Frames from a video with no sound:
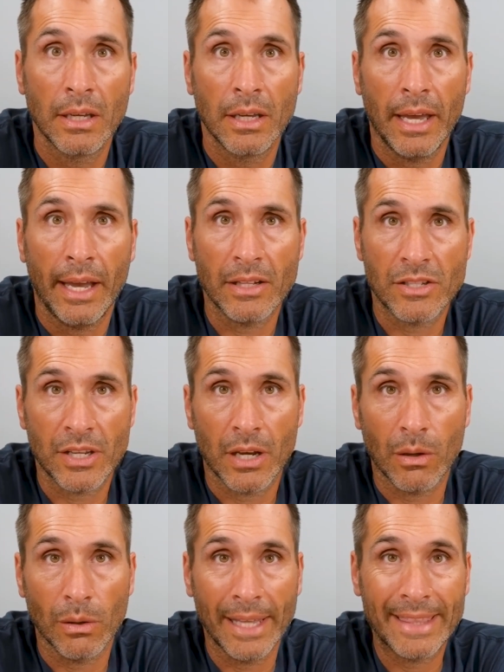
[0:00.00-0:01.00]
And
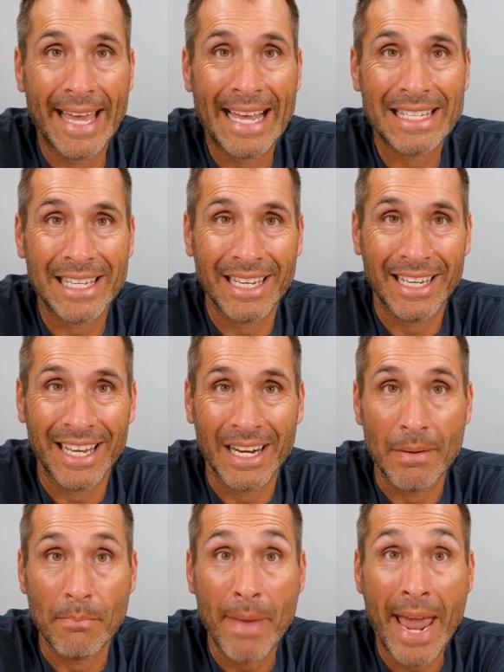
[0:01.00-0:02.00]
so let that sink
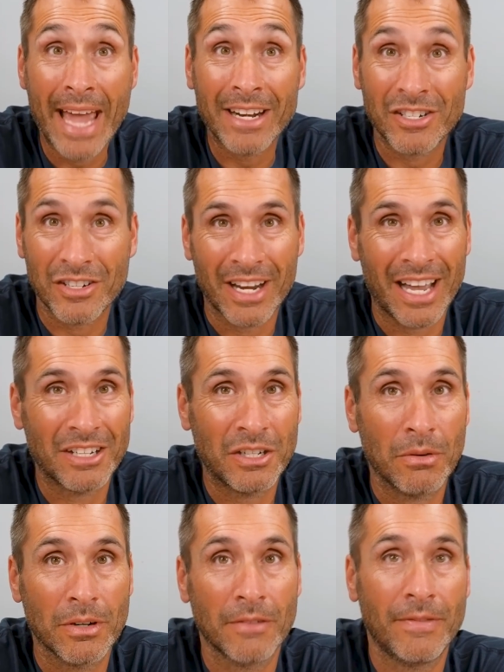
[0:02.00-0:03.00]
in. Manager got two
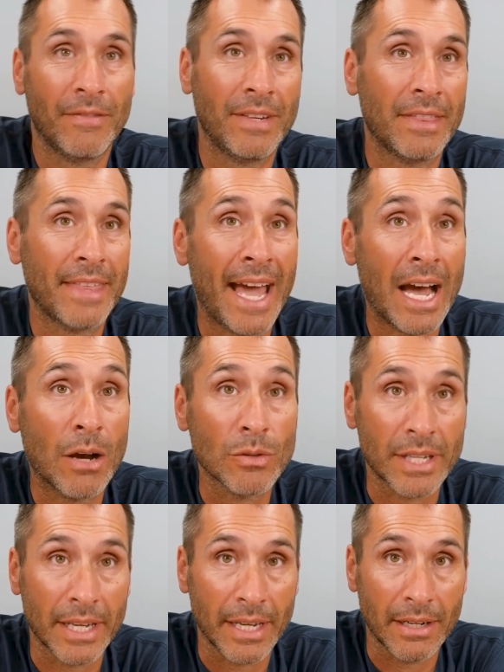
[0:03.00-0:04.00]
hundred fifty
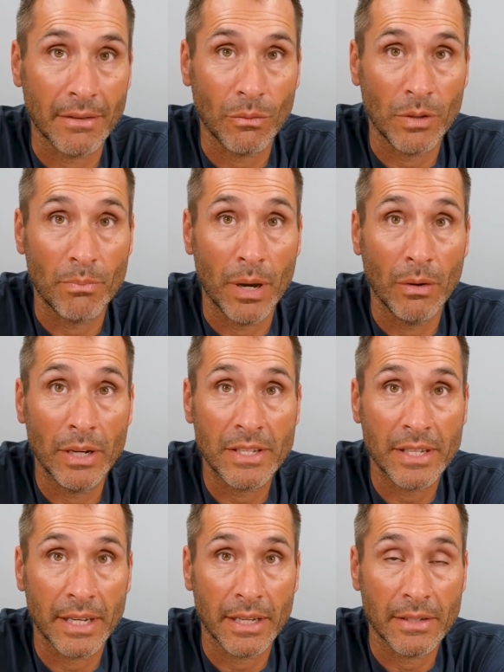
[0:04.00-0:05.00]
thousand dollars with
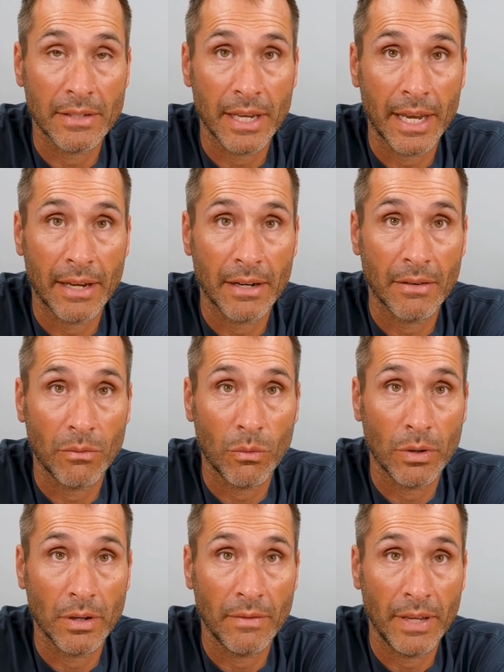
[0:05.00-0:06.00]
bonuses out of
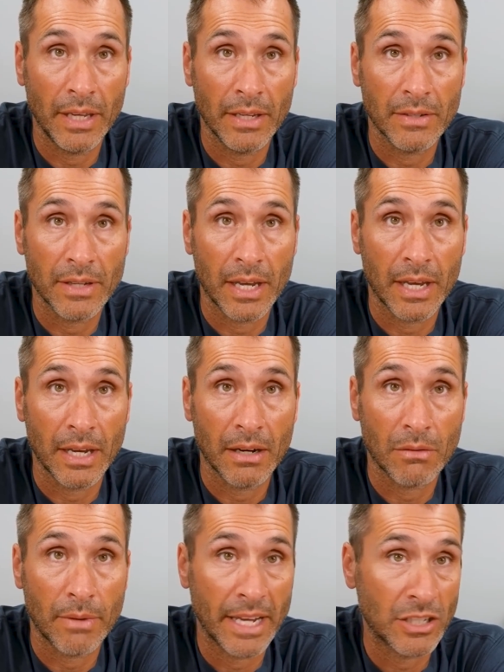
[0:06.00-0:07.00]
one of his uh,
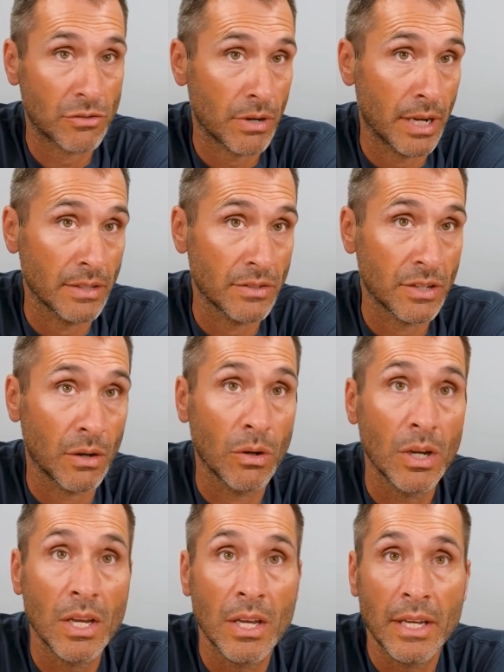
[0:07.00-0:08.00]
restaurants. So
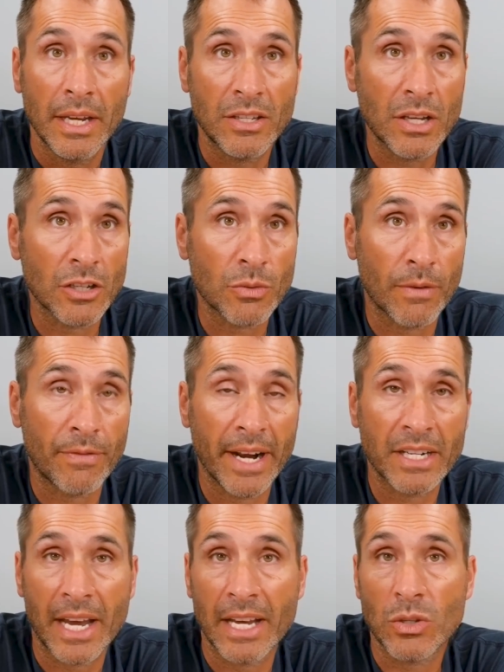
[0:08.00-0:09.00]
he's also a
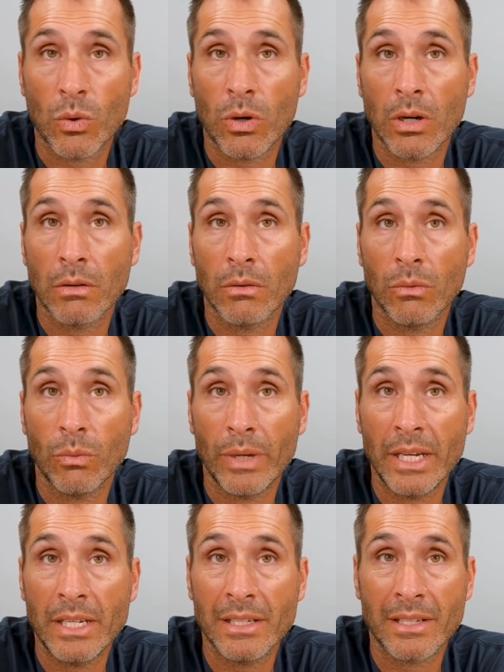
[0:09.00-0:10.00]
franchisor. We
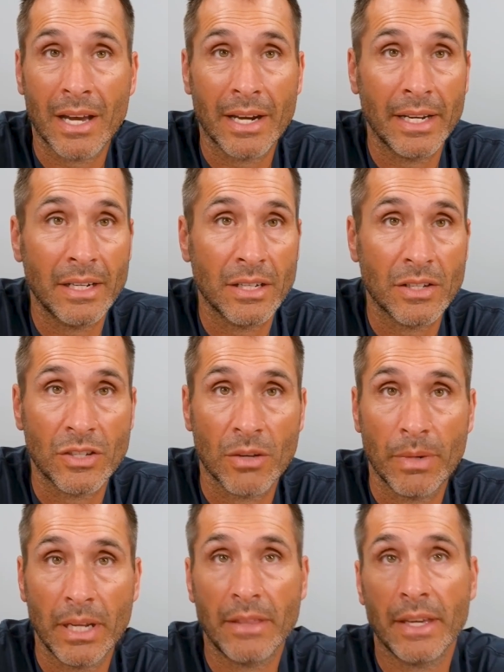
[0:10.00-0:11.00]
just got into so
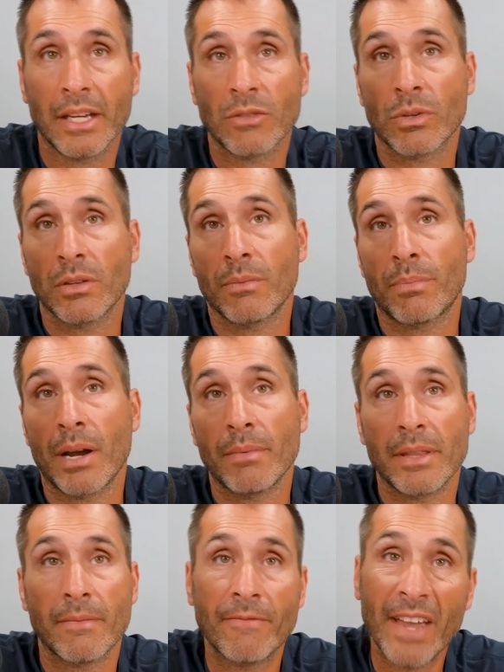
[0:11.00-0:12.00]
many things. One of the probably
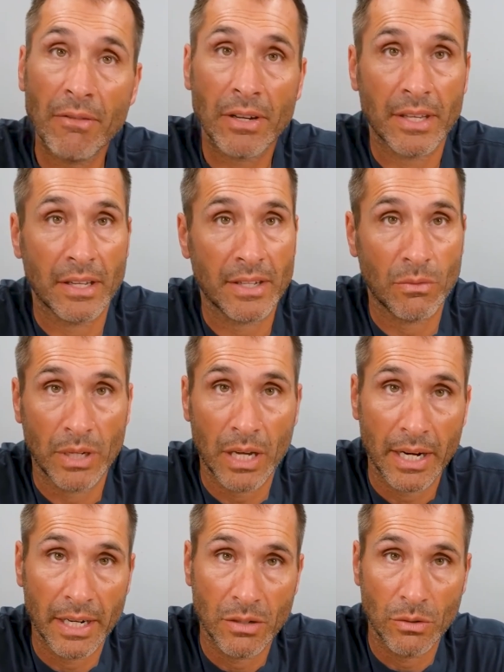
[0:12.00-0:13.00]
the favorite things that we got
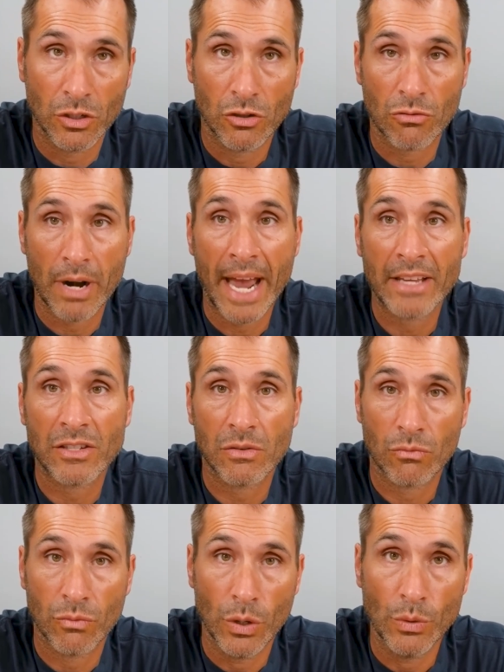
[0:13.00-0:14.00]
into is
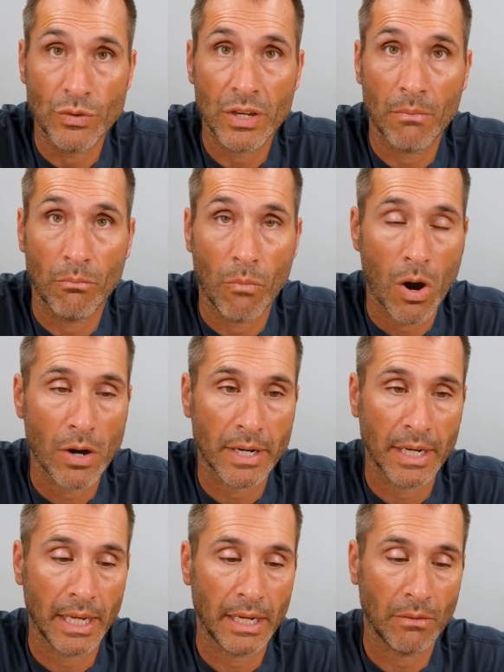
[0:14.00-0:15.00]
grassroots
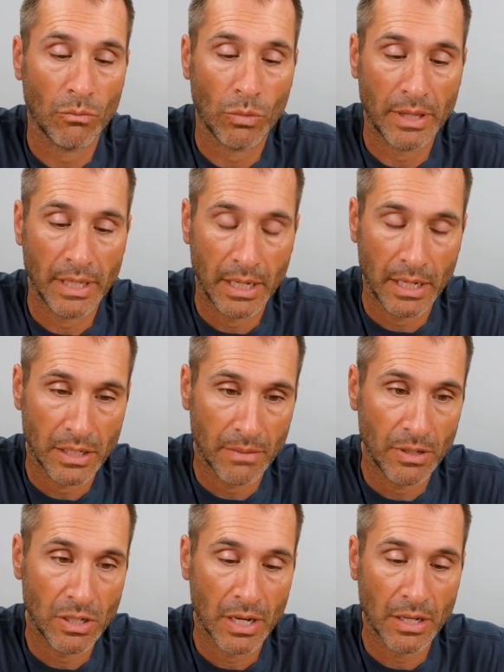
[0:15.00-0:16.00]
marketing, what they did at Jimmy
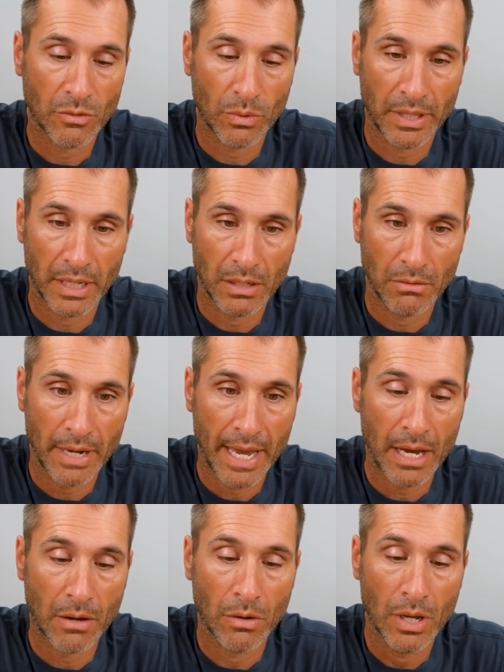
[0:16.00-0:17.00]
John's, what they do
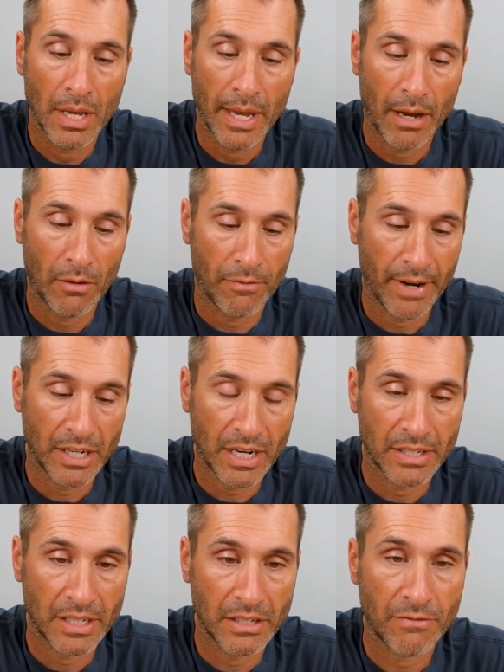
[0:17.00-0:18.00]
now, how
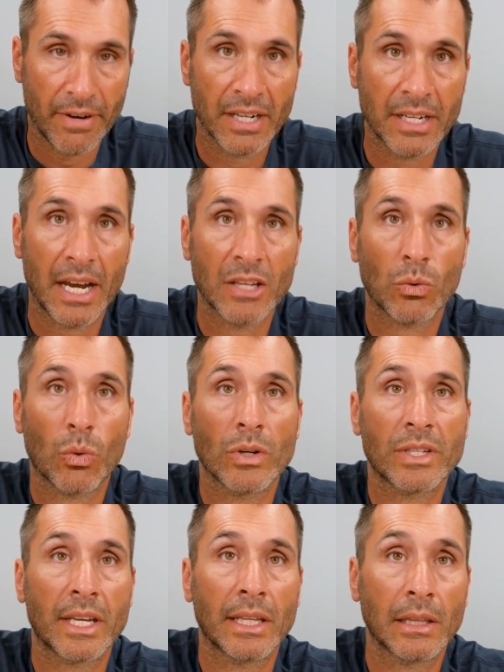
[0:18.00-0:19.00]
franchisees and
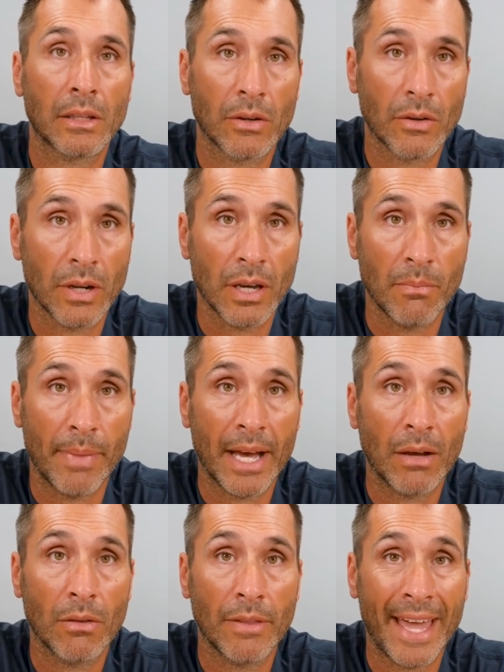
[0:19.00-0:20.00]
franchisors can learn
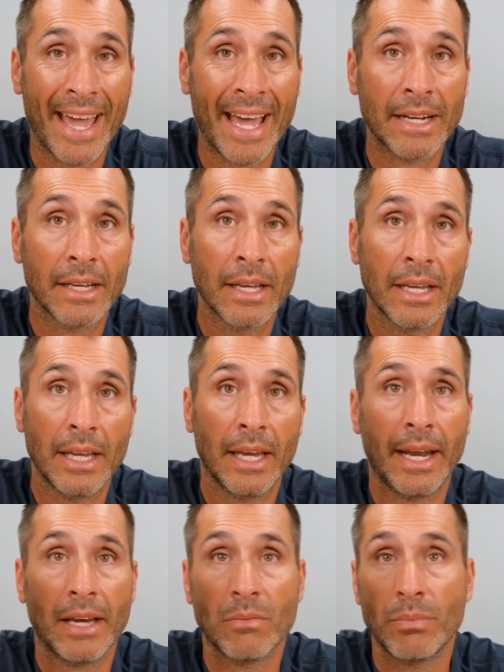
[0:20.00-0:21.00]
about that, and
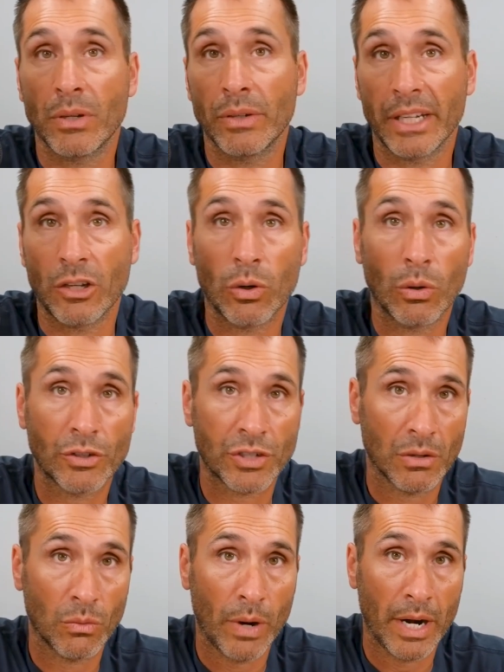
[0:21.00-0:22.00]
how to build a
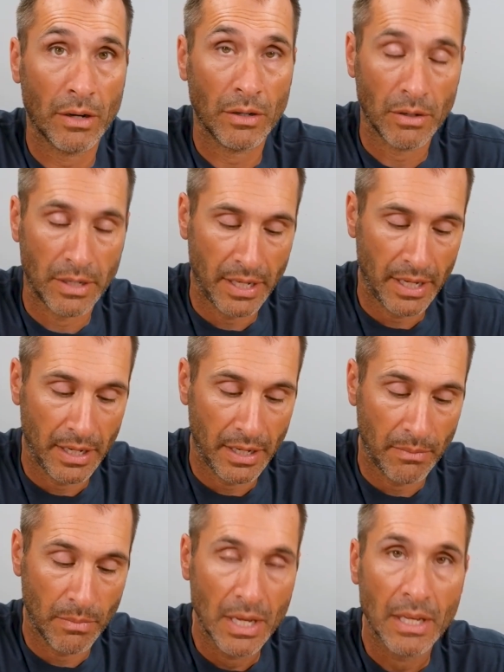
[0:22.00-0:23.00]
culture where your
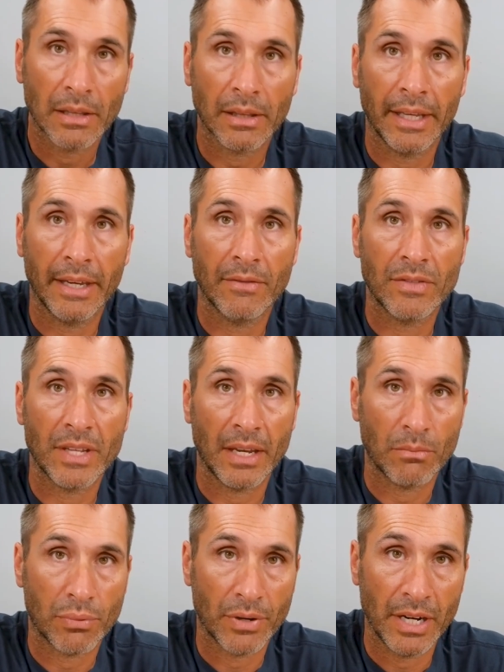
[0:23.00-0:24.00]
team lives and
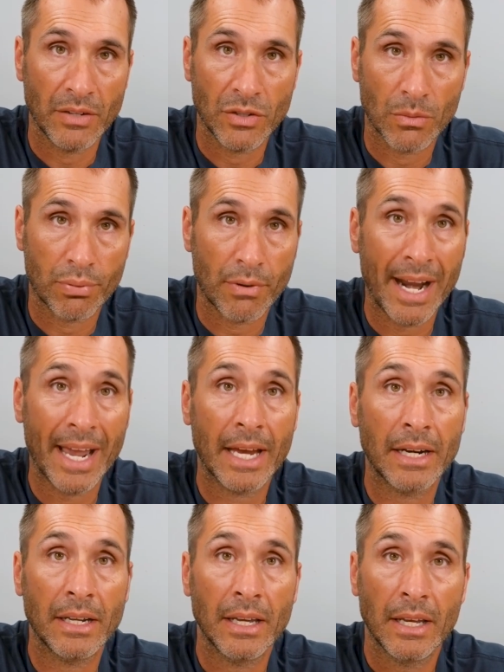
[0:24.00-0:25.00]
breathes your brand.